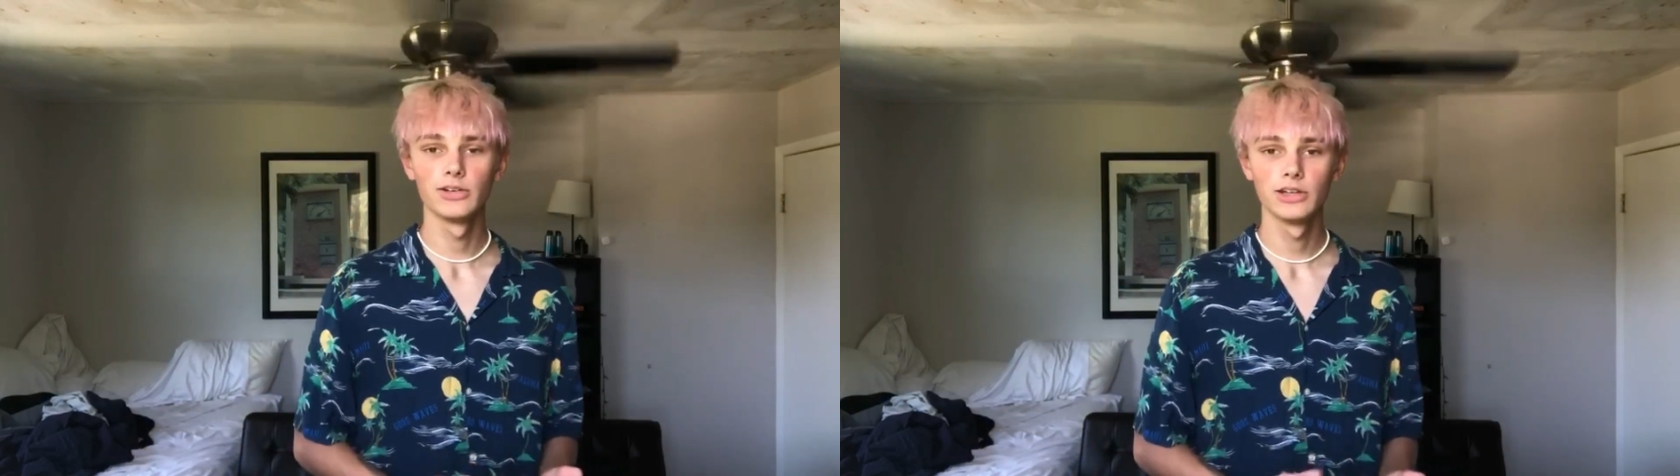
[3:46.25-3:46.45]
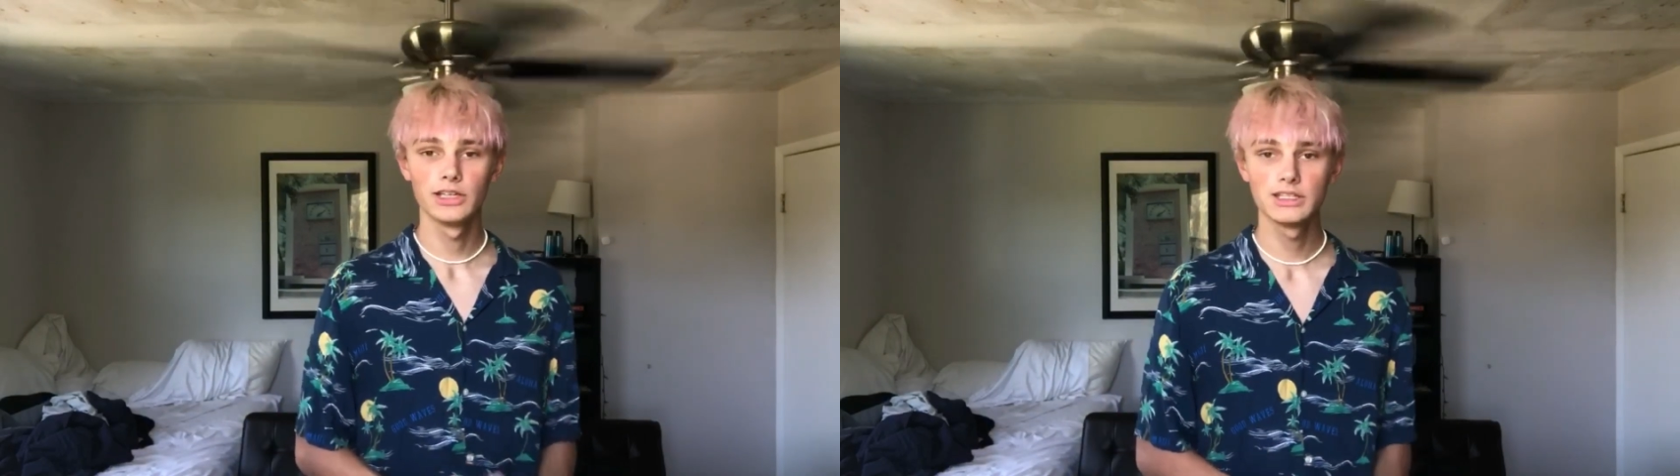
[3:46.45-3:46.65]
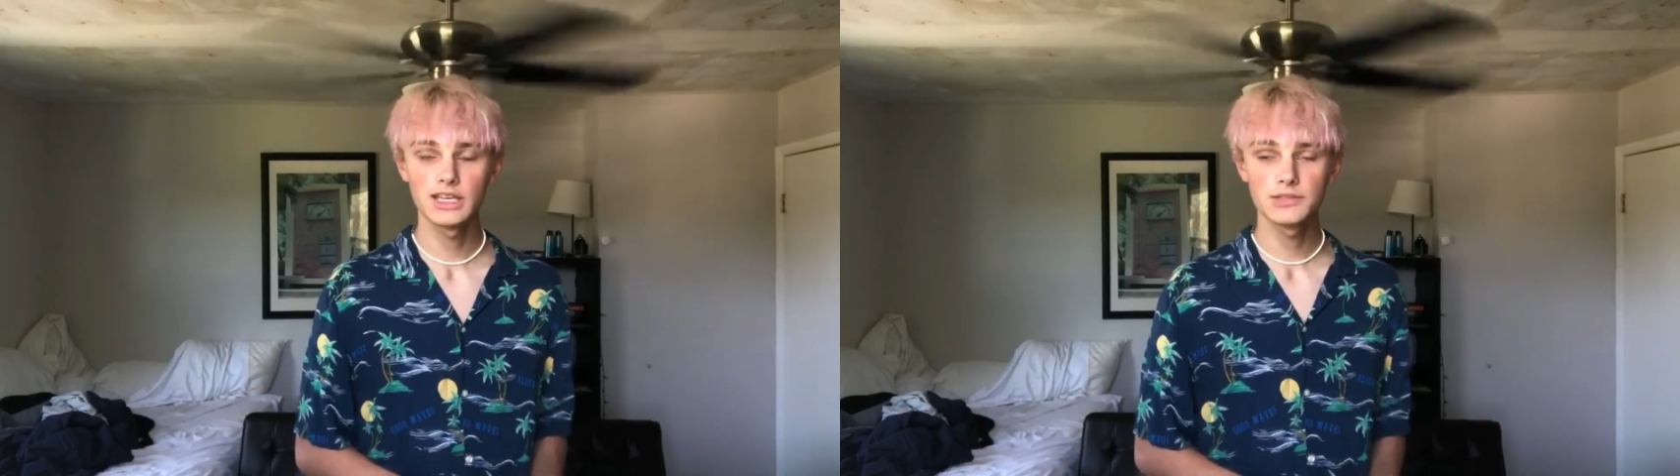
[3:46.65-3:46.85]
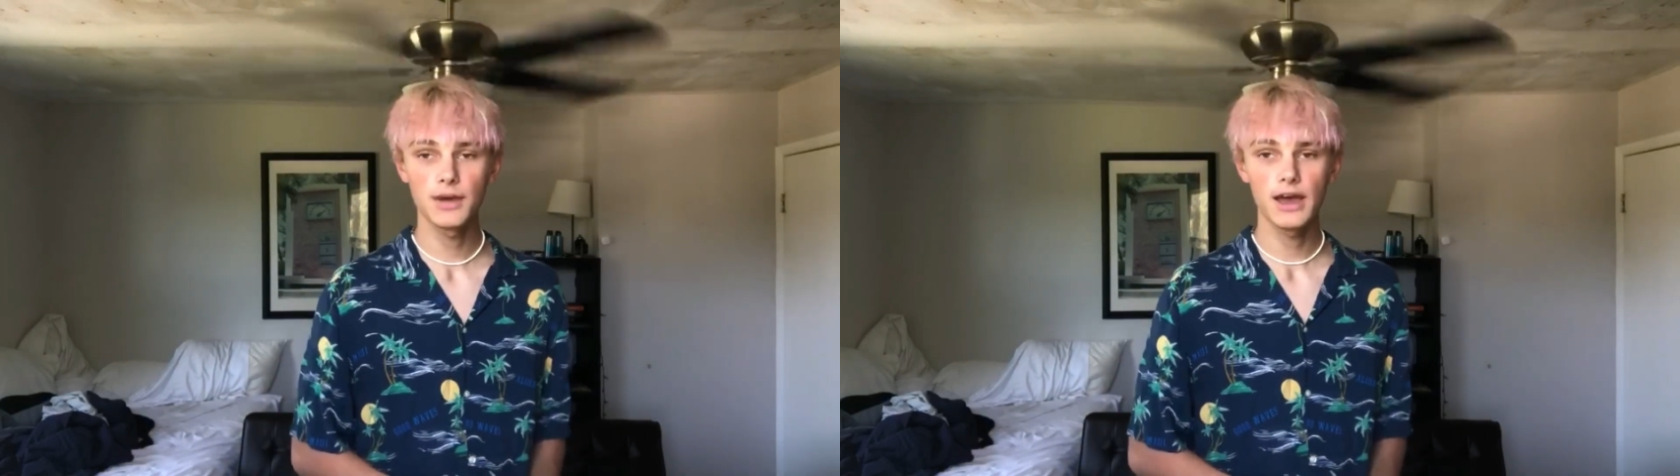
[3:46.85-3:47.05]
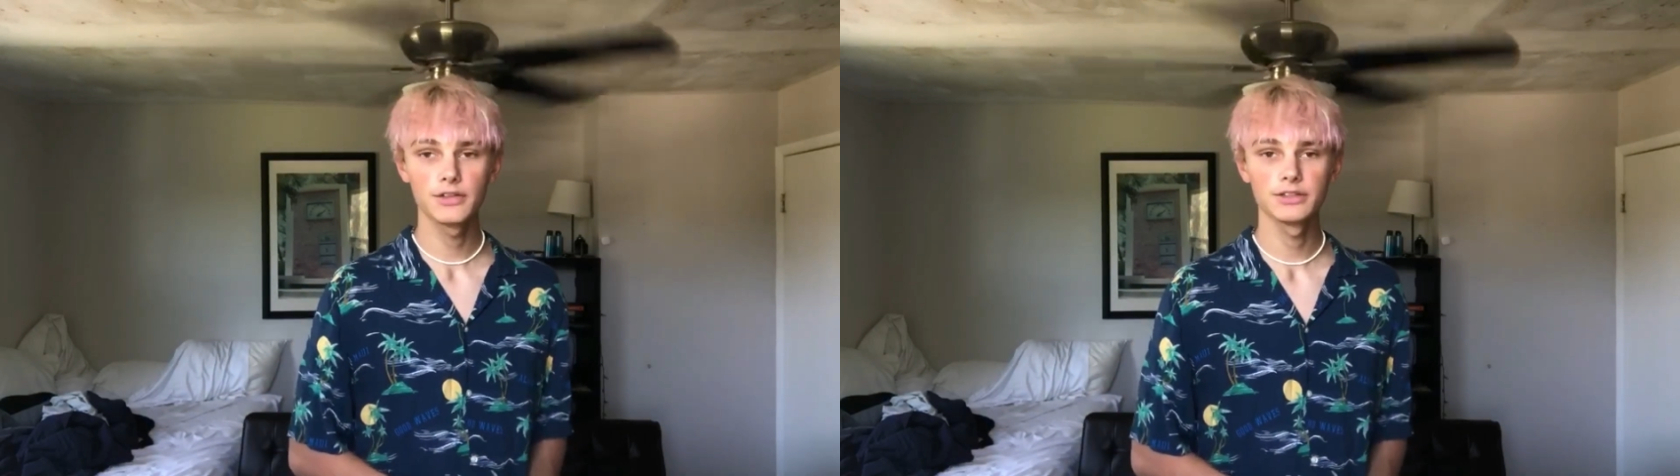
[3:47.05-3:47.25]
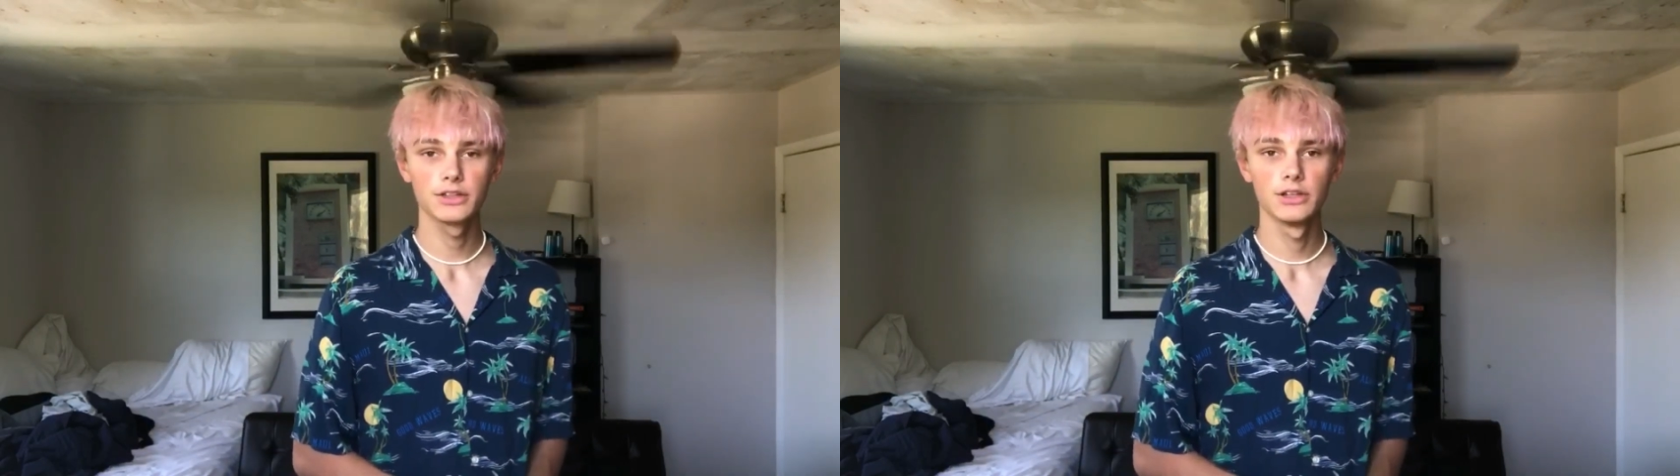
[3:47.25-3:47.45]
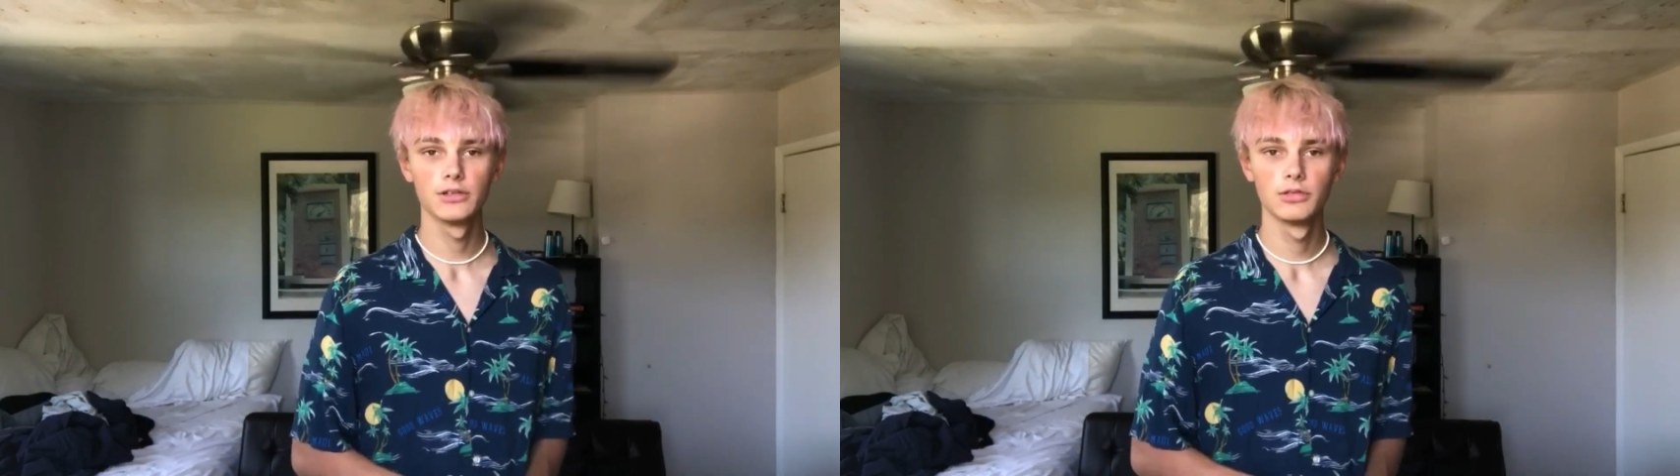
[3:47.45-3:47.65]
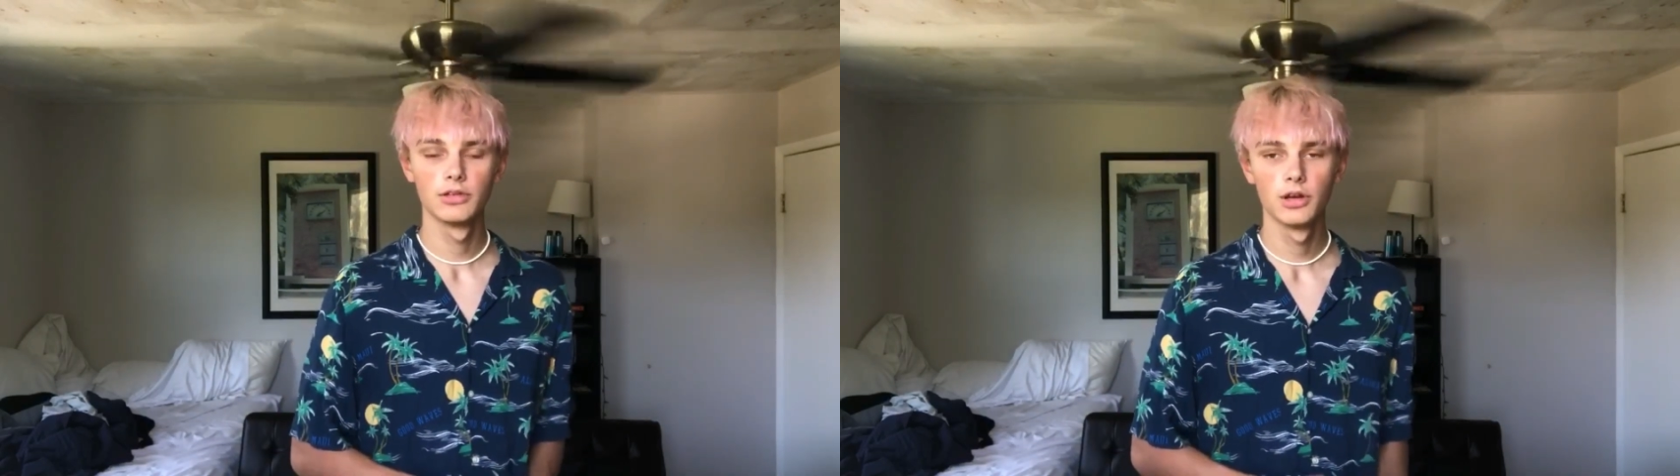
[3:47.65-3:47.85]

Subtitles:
He takes baths in